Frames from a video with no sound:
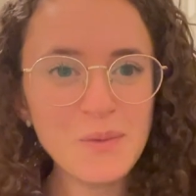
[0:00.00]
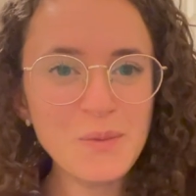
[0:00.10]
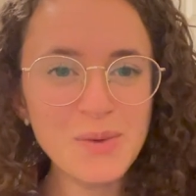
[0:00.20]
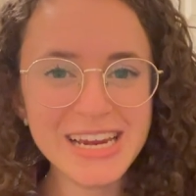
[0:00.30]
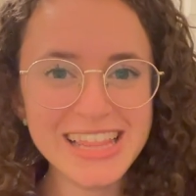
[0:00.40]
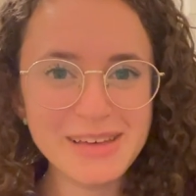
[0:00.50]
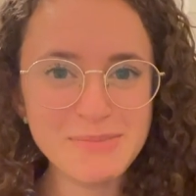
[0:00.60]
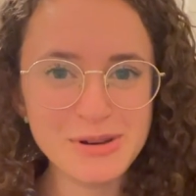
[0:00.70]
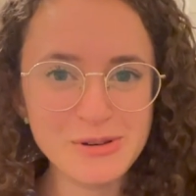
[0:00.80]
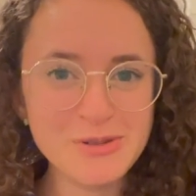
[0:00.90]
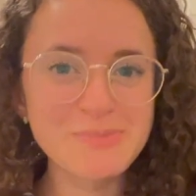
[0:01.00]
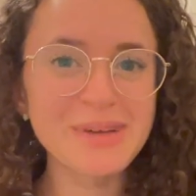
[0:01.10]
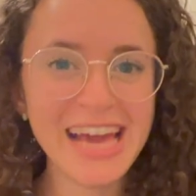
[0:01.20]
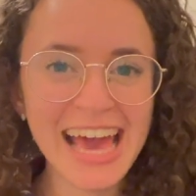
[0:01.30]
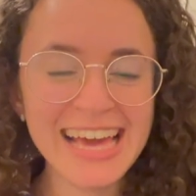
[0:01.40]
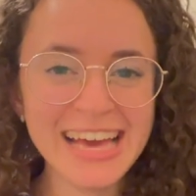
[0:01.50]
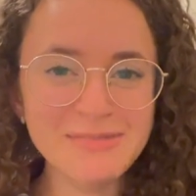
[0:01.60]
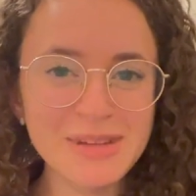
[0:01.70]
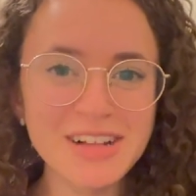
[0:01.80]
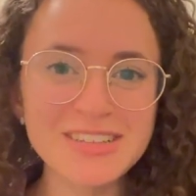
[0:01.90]
Winnie the Pooh by A.A.
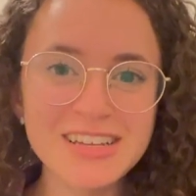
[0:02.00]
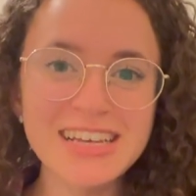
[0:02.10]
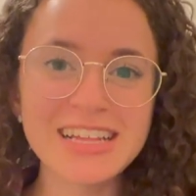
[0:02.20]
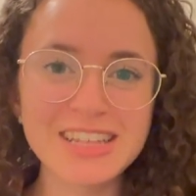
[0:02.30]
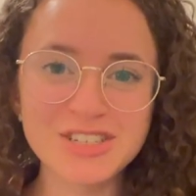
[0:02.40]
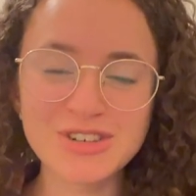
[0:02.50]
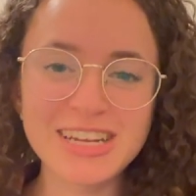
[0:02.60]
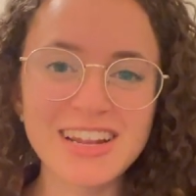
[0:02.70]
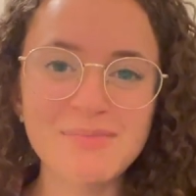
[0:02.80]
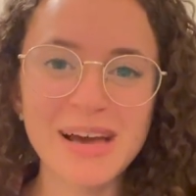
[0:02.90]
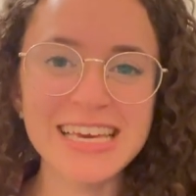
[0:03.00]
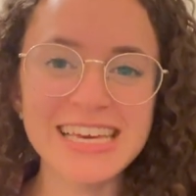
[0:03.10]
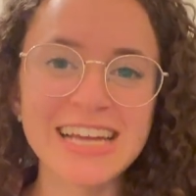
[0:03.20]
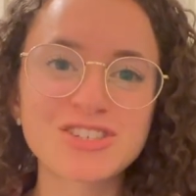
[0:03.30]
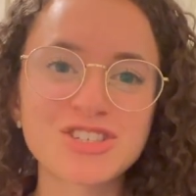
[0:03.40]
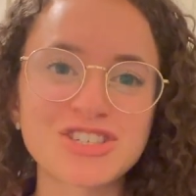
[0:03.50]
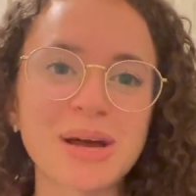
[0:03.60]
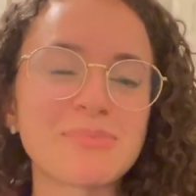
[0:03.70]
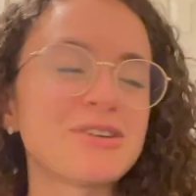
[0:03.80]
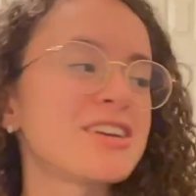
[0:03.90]
Milne, illustrated by E.H.
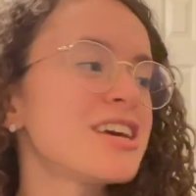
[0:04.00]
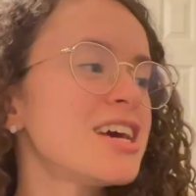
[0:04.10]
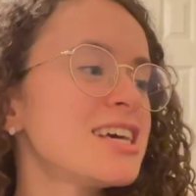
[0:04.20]
Shepard.